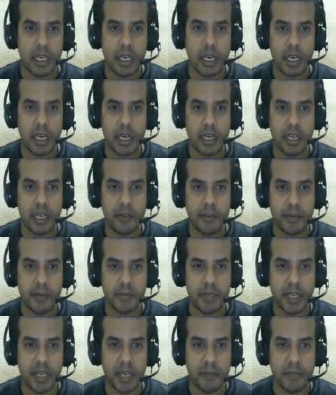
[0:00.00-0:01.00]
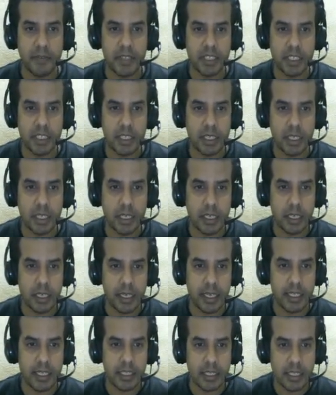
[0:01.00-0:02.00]
Under website visitor,
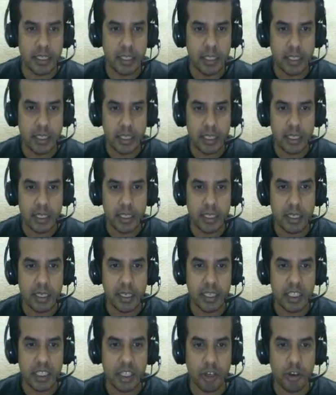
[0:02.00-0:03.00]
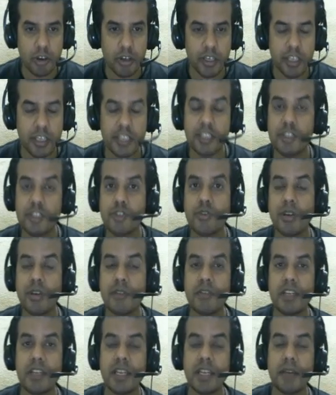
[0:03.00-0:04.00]
it's test audience
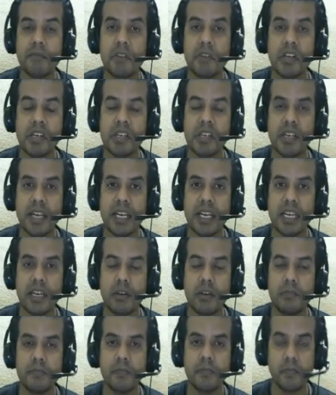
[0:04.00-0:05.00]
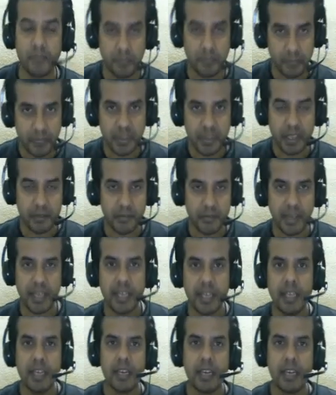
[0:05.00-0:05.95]
12 that I've created right now. Right?